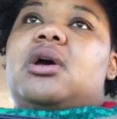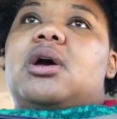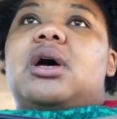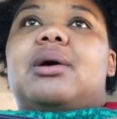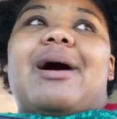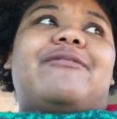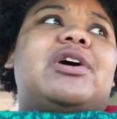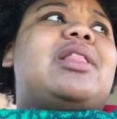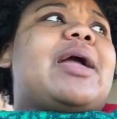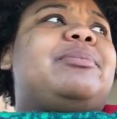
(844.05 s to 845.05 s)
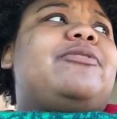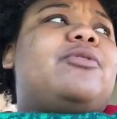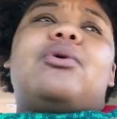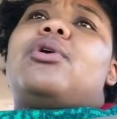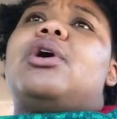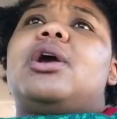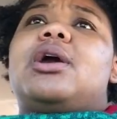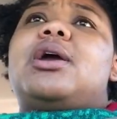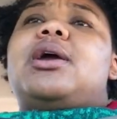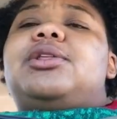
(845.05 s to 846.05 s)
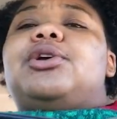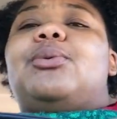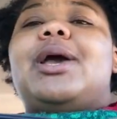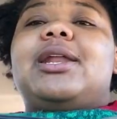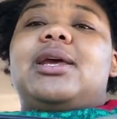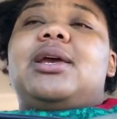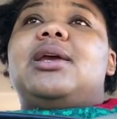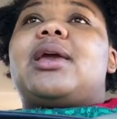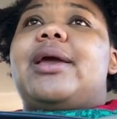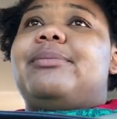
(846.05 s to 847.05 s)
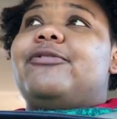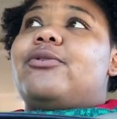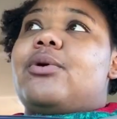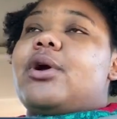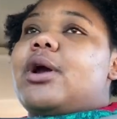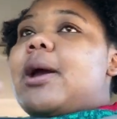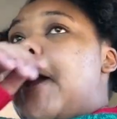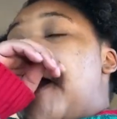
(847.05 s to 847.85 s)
I feel like before the wedding and before